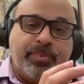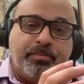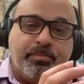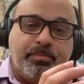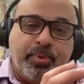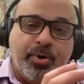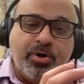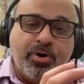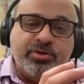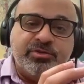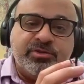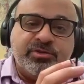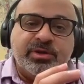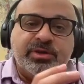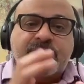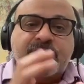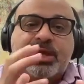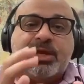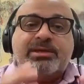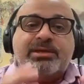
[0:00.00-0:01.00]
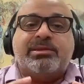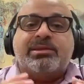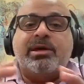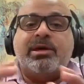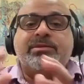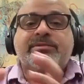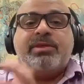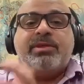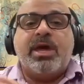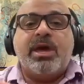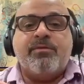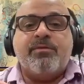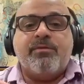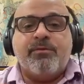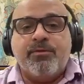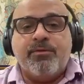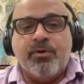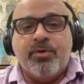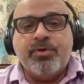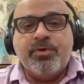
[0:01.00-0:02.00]
person that does that
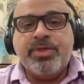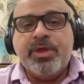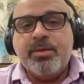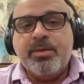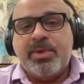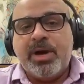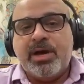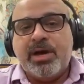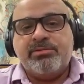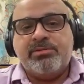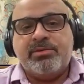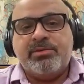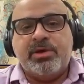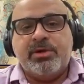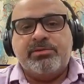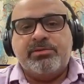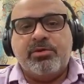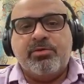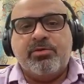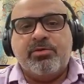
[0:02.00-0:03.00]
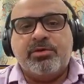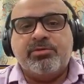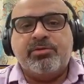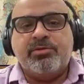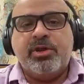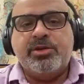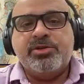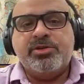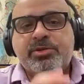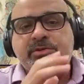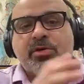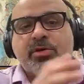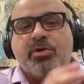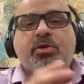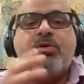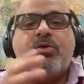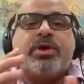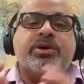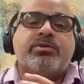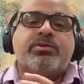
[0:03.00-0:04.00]
for them as an organization,
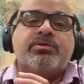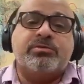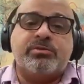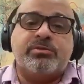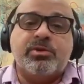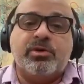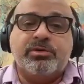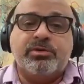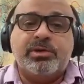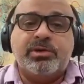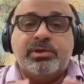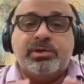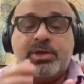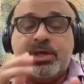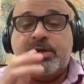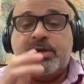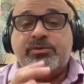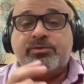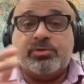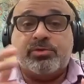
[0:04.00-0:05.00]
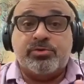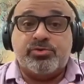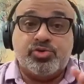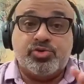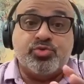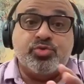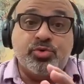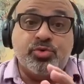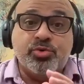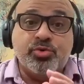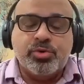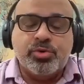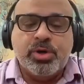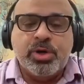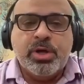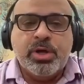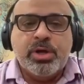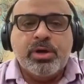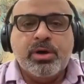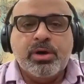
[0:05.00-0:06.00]
or a consultant that is a true
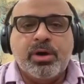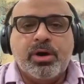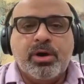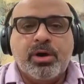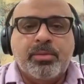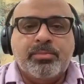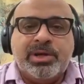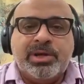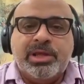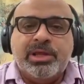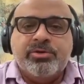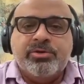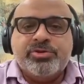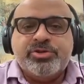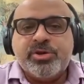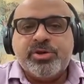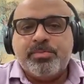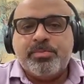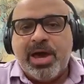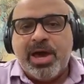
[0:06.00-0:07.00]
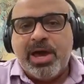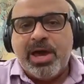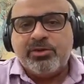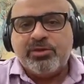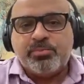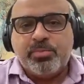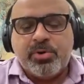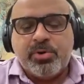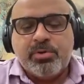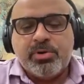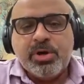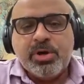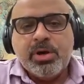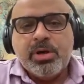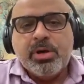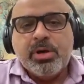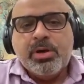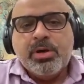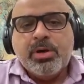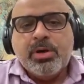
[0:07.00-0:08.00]
leadership expert,
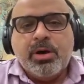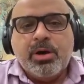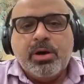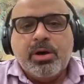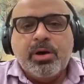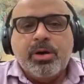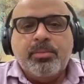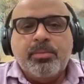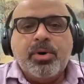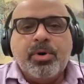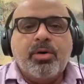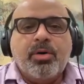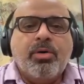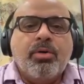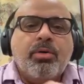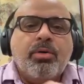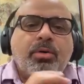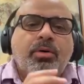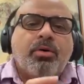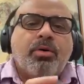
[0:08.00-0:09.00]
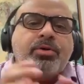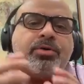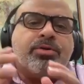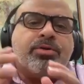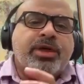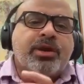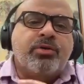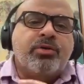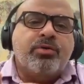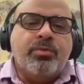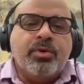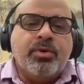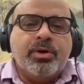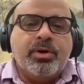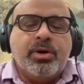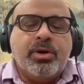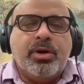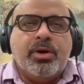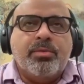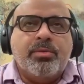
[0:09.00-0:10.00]
um, or they don't
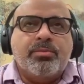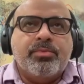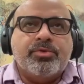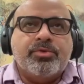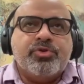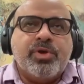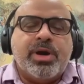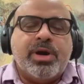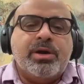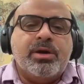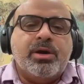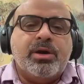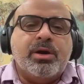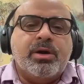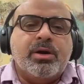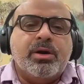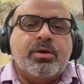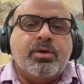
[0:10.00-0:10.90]
try to